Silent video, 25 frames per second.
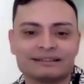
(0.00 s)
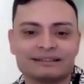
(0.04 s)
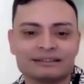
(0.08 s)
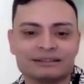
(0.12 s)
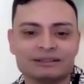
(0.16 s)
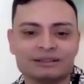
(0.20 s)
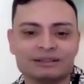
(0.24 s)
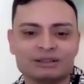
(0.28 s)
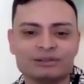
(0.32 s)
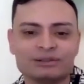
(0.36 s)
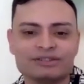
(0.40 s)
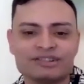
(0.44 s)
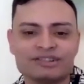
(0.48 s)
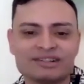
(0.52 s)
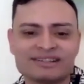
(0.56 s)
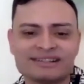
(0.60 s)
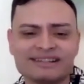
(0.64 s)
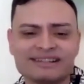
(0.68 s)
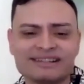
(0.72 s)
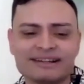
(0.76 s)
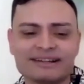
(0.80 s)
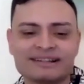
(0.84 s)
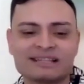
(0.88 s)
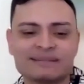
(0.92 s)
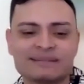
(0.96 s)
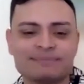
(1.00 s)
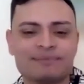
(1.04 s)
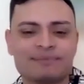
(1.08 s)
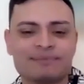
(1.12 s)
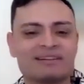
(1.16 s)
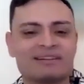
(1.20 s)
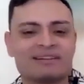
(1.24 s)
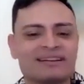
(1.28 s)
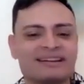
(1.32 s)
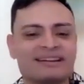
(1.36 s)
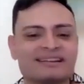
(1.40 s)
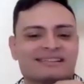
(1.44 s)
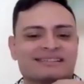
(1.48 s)
oh, just the
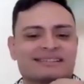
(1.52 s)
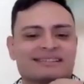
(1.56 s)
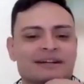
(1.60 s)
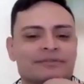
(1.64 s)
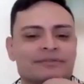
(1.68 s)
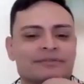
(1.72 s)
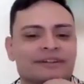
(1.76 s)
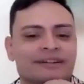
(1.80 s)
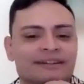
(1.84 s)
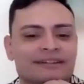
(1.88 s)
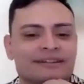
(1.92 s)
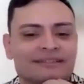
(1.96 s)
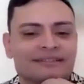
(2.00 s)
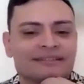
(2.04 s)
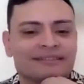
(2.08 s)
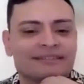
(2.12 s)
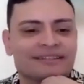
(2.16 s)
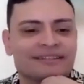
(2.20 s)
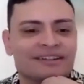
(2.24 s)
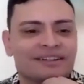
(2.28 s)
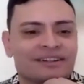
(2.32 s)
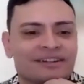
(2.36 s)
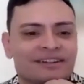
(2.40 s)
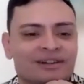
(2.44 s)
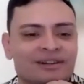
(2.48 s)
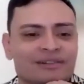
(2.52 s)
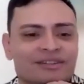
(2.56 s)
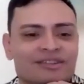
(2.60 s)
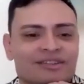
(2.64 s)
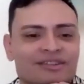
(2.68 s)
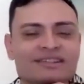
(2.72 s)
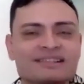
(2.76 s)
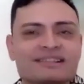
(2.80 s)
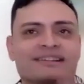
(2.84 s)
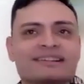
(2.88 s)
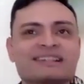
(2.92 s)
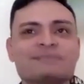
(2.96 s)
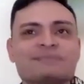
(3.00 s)
experience of it, you know,
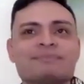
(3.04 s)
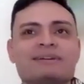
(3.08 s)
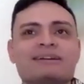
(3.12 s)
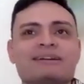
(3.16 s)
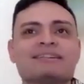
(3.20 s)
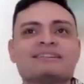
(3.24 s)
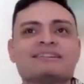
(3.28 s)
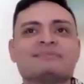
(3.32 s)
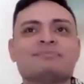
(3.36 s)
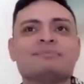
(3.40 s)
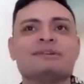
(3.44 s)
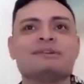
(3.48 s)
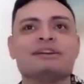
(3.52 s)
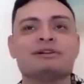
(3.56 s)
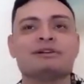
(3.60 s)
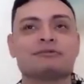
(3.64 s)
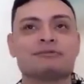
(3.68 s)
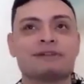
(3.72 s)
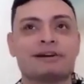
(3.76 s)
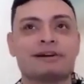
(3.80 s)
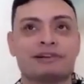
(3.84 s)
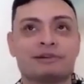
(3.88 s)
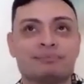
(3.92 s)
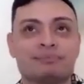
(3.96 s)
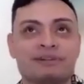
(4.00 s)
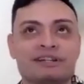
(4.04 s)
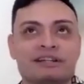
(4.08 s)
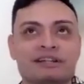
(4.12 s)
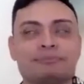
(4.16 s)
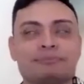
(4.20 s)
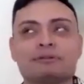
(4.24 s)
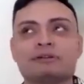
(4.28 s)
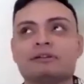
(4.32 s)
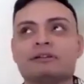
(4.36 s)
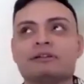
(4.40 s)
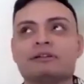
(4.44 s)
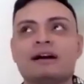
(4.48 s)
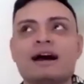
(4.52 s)
just the experience of being around
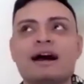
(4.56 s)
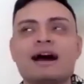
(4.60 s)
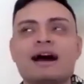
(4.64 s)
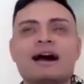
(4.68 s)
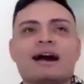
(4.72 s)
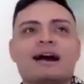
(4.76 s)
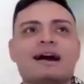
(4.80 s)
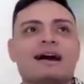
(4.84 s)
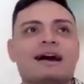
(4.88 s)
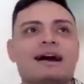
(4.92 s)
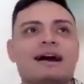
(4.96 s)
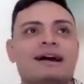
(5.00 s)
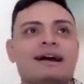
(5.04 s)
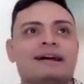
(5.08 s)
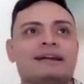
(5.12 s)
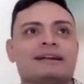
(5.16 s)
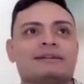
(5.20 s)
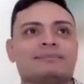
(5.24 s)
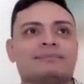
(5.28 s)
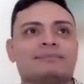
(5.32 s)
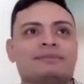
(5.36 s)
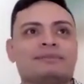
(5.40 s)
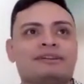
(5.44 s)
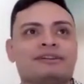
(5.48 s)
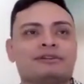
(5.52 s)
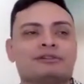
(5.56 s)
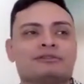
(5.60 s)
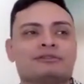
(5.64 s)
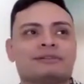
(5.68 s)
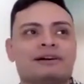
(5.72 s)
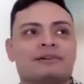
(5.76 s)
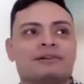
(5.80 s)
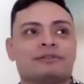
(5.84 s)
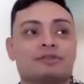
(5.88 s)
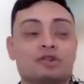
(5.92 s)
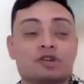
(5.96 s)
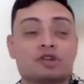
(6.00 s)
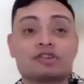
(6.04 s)
people and being
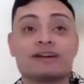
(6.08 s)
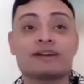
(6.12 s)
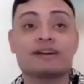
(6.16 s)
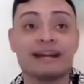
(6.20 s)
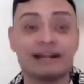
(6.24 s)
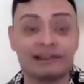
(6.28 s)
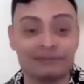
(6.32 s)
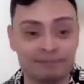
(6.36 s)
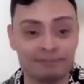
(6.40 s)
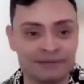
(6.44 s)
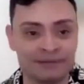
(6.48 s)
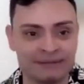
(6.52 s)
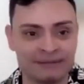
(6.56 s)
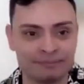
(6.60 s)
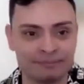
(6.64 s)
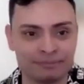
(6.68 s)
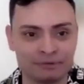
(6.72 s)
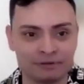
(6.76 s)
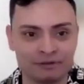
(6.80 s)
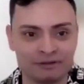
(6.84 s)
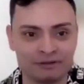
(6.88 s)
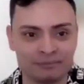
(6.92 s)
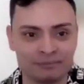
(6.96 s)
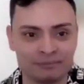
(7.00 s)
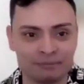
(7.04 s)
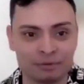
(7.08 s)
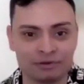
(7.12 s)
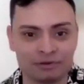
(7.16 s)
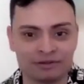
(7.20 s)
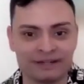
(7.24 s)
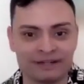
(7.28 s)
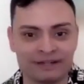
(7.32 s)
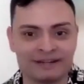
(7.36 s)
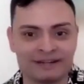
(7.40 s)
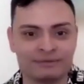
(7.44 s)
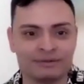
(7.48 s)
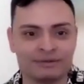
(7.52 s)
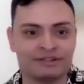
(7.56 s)
around creative people, more
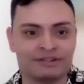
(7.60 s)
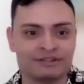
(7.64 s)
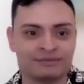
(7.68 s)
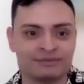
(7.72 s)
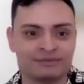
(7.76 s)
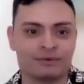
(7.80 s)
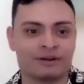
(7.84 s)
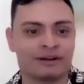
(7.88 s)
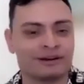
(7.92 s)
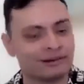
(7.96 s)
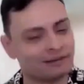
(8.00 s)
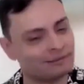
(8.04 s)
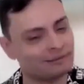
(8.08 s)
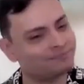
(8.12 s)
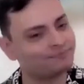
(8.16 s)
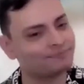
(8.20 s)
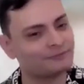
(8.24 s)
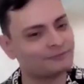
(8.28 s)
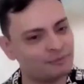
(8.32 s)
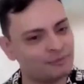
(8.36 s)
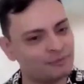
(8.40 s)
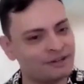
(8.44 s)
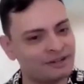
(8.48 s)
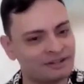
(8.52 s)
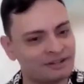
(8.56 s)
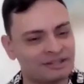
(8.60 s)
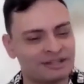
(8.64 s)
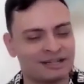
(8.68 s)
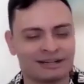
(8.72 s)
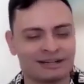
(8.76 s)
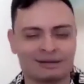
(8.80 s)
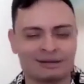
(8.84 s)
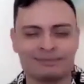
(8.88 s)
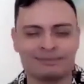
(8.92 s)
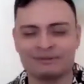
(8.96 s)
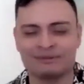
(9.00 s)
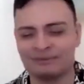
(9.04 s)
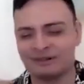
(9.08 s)
like, which is where we could talk
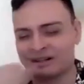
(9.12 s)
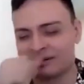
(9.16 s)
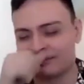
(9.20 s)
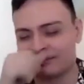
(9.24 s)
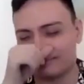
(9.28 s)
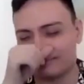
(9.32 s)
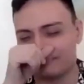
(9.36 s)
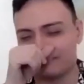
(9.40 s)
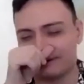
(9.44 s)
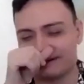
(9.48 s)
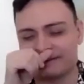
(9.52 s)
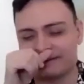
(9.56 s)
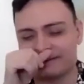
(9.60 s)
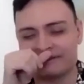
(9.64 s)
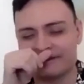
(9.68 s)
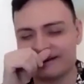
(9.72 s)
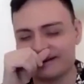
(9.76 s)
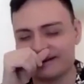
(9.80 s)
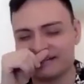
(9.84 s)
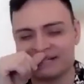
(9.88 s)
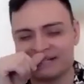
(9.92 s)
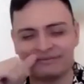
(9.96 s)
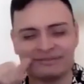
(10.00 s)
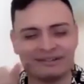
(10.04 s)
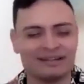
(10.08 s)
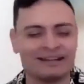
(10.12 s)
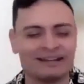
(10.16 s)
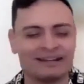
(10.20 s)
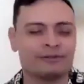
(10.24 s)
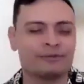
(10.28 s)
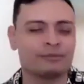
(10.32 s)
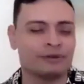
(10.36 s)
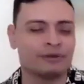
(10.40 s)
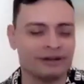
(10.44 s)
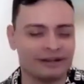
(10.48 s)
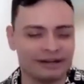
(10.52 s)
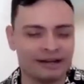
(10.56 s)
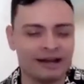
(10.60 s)
about more about my creativity and
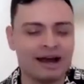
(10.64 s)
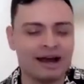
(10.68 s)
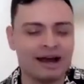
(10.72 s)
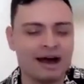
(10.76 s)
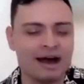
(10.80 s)
what